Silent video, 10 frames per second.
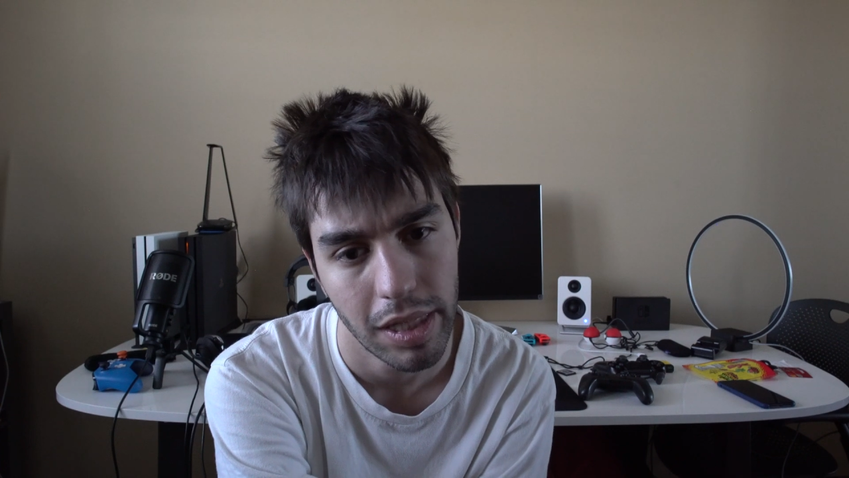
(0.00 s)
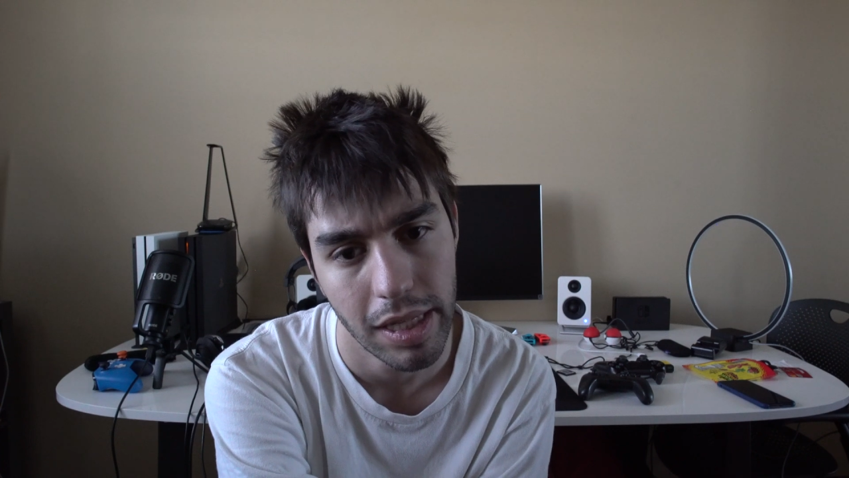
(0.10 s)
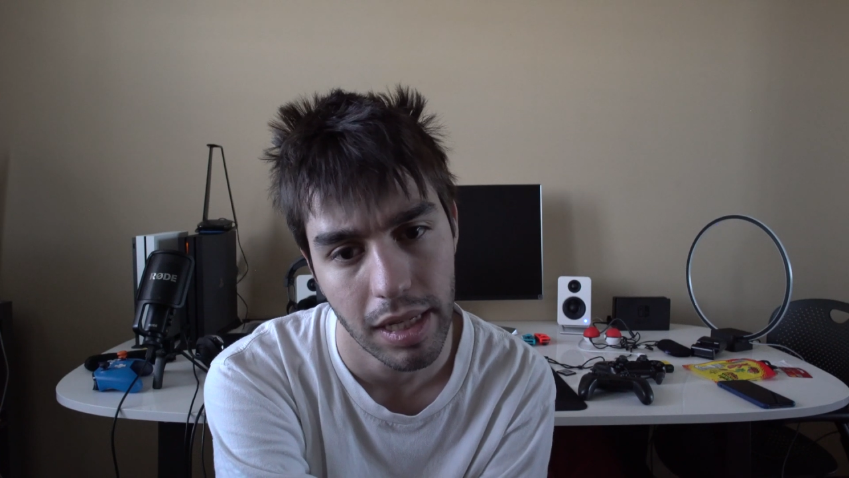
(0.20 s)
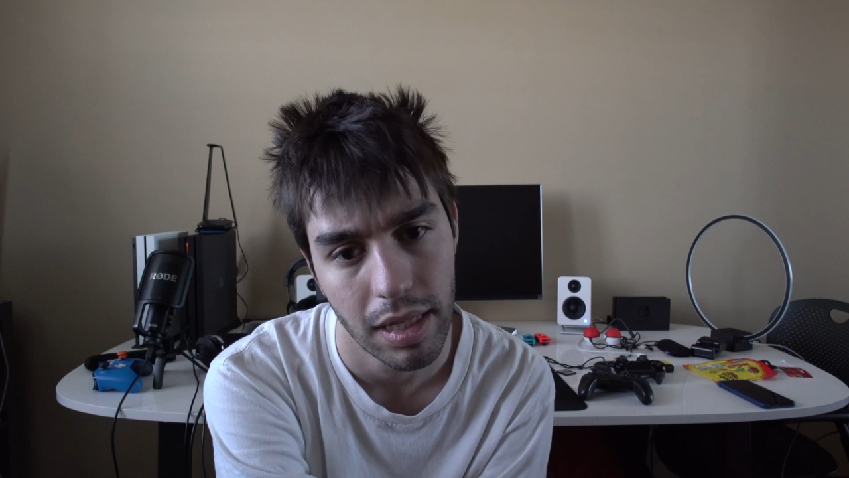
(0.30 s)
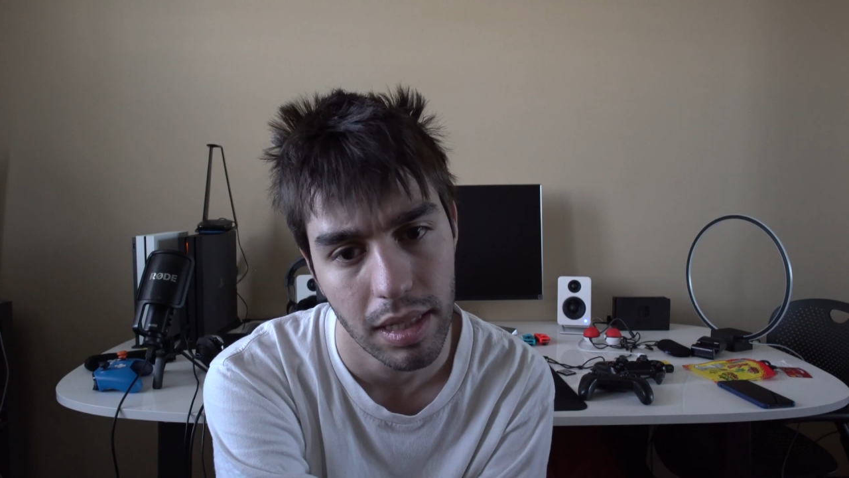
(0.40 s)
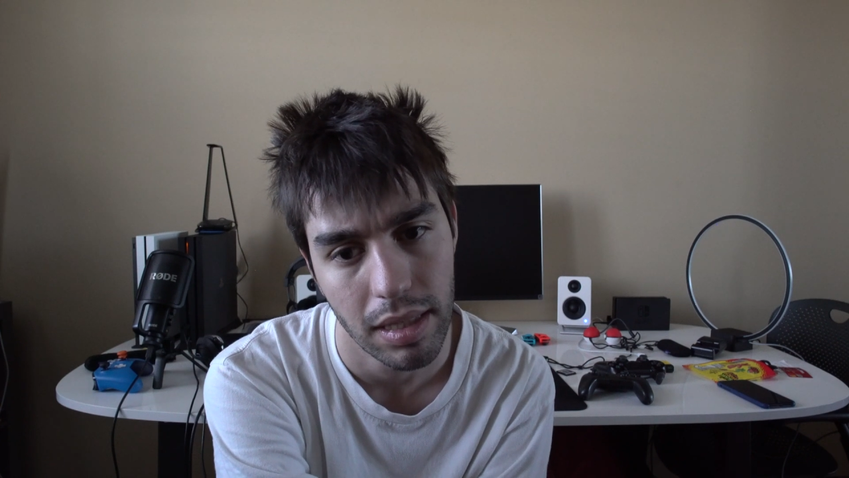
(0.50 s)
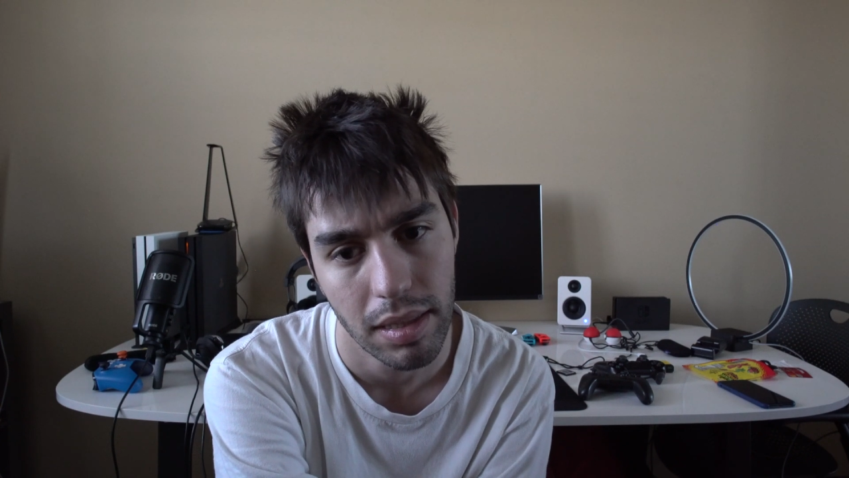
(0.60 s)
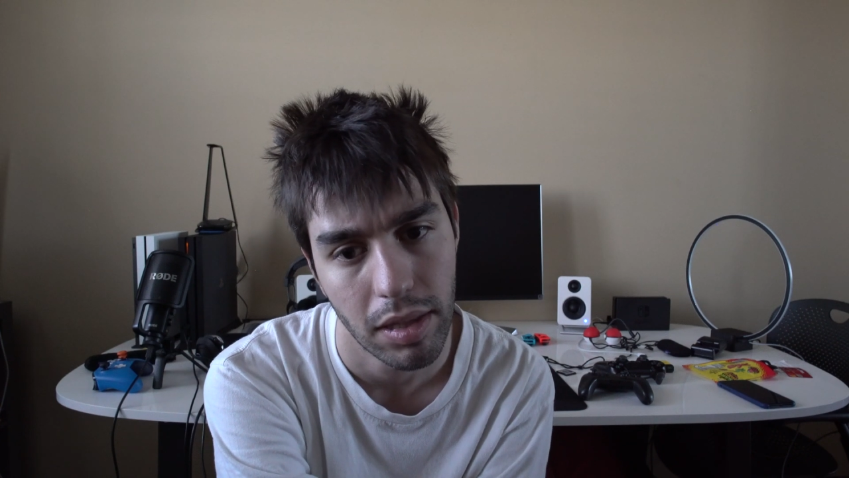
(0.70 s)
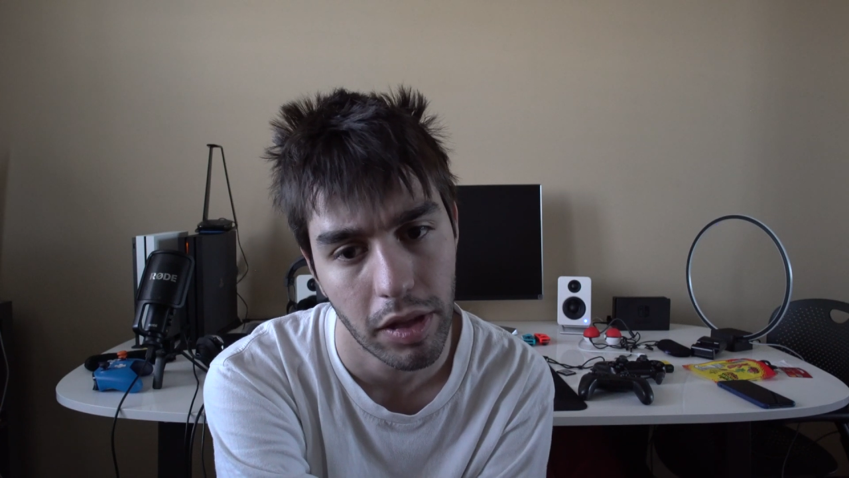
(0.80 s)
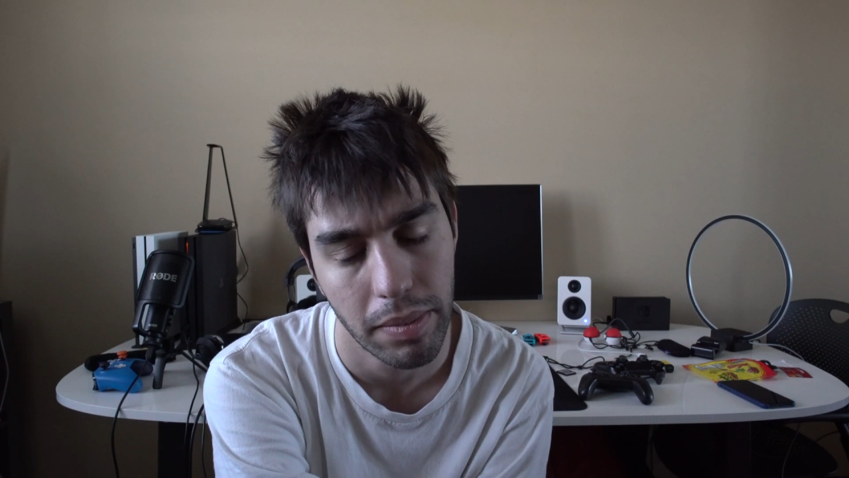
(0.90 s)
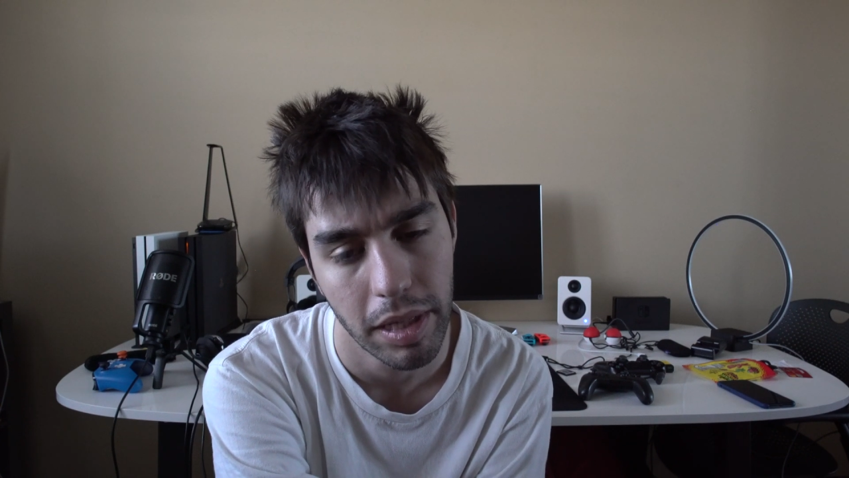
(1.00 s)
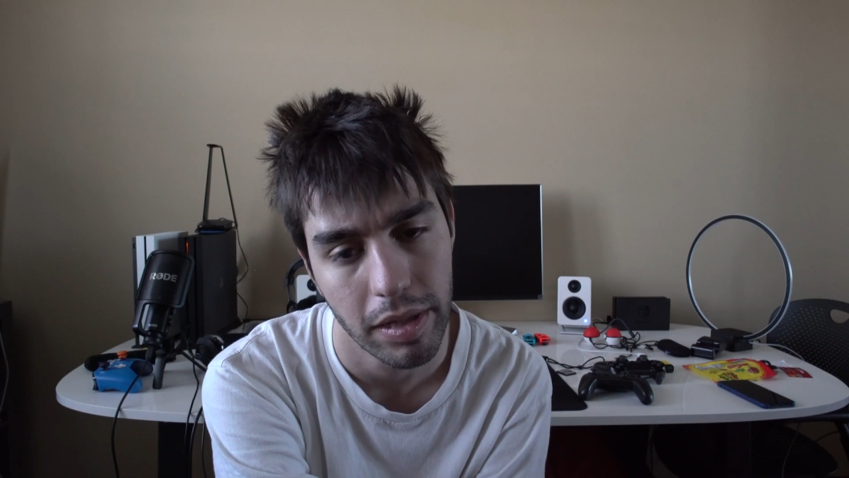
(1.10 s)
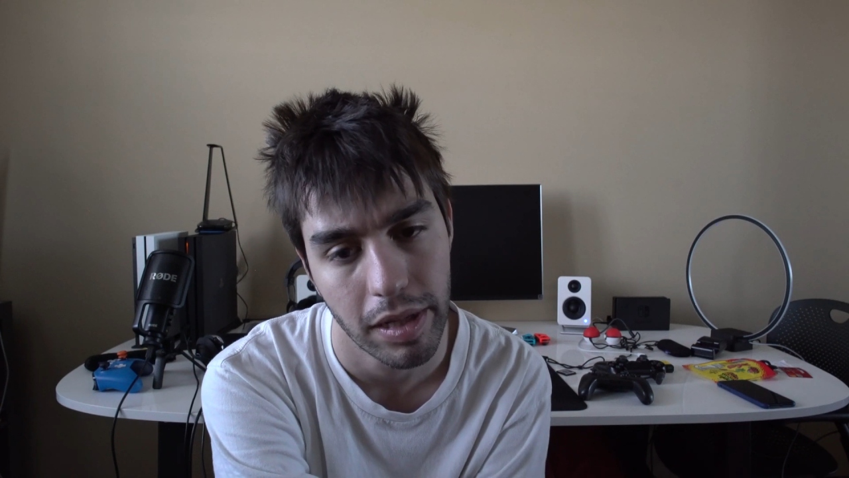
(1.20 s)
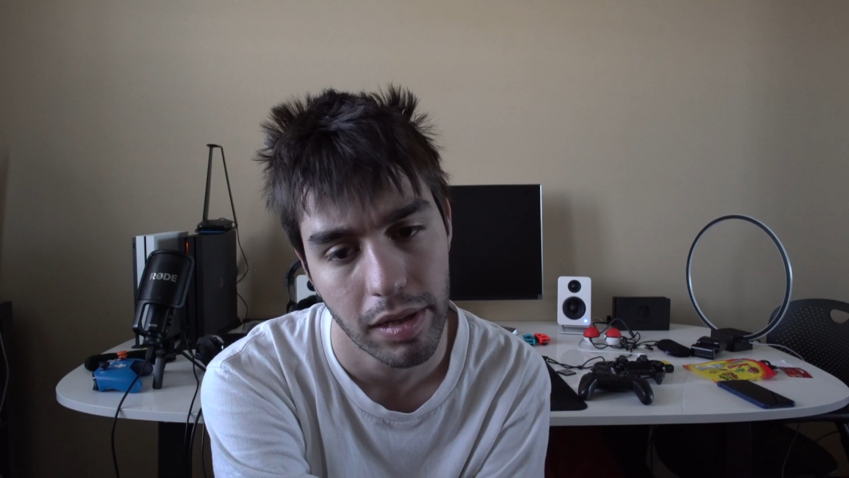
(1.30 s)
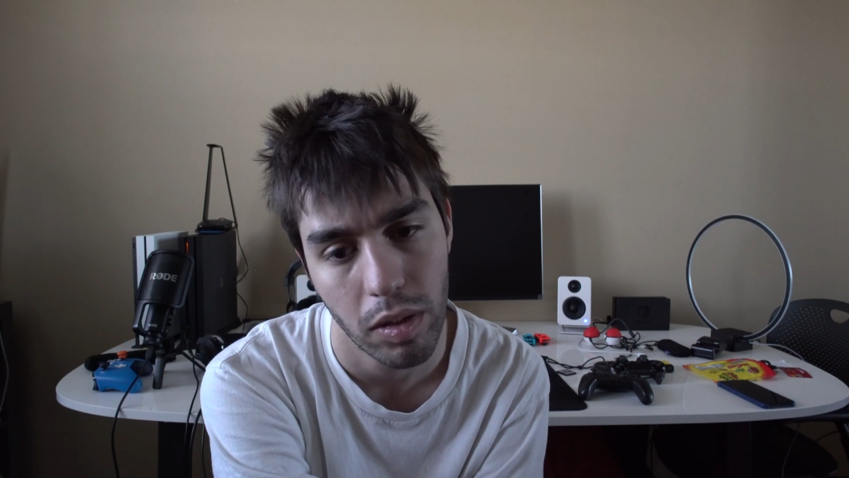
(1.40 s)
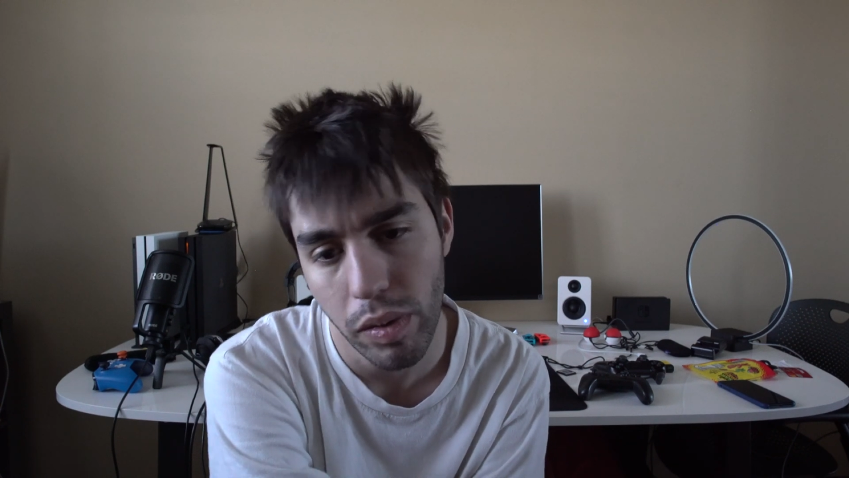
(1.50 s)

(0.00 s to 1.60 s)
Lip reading: the thumbnail there.